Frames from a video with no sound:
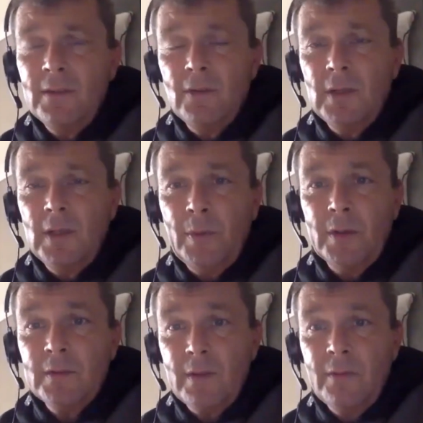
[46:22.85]
30
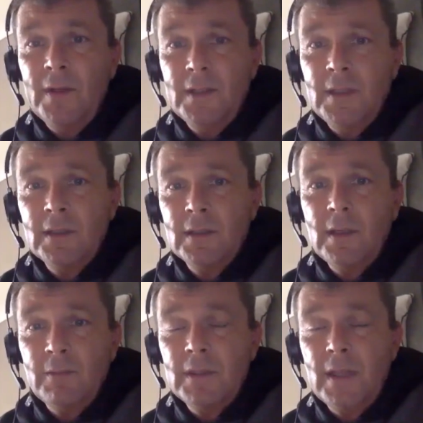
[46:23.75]
points the 3 seasons
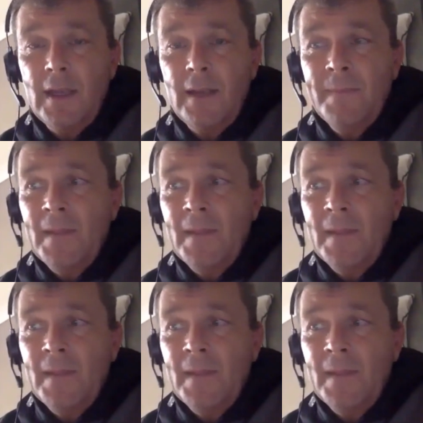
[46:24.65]
I was there.